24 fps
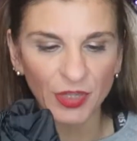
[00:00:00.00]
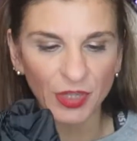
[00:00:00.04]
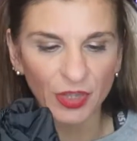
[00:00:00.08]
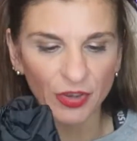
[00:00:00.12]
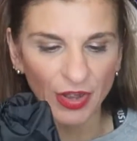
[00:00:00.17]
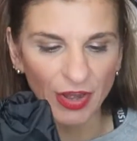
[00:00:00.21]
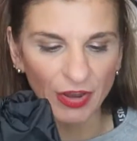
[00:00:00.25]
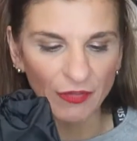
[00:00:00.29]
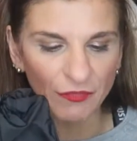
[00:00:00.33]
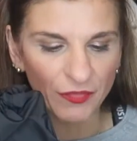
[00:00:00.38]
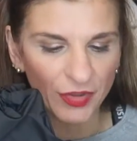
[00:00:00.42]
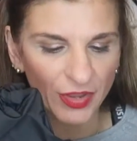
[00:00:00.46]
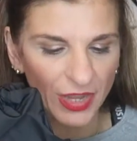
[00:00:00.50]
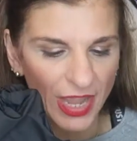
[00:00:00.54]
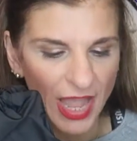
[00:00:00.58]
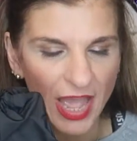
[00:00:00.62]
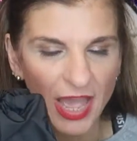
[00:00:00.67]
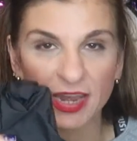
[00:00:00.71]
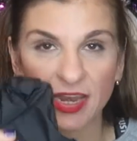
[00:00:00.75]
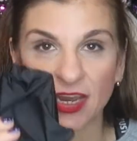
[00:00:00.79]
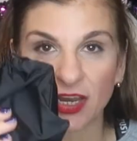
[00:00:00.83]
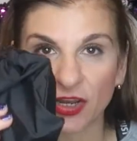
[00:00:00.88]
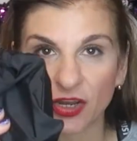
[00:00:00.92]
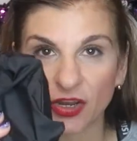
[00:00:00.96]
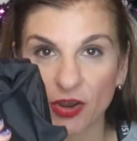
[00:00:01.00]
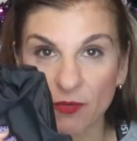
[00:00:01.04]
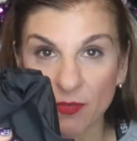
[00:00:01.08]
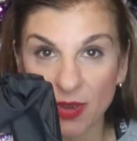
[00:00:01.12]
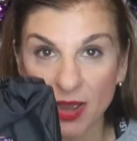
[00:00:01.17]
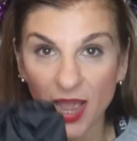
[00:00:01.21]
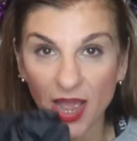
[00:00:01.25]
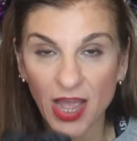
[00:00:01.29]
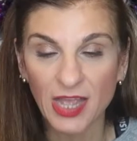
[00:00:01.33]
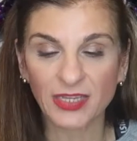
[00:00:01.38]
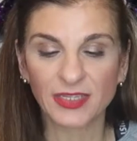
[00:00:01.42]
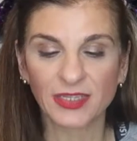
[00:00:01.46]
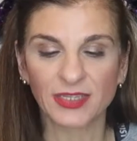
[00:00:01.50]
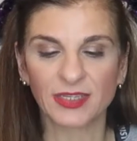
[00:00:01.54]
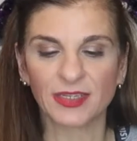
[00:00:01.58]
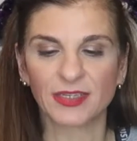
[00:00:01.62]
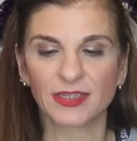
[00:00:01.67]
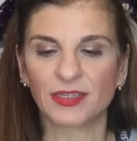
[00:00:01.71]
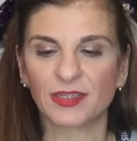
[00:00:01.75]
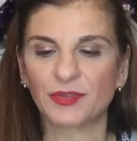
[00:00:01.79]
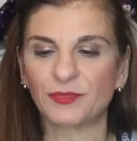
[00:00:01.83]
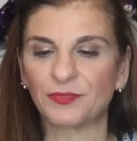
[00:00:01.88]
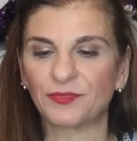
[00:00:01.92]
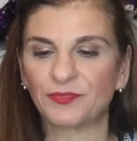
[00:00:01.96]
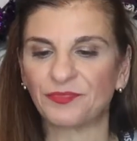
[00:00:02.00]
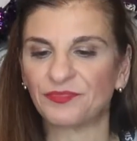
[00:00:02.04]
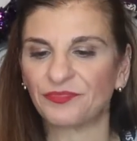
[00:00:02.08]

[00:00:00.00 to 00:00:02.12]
Great for carrying your masks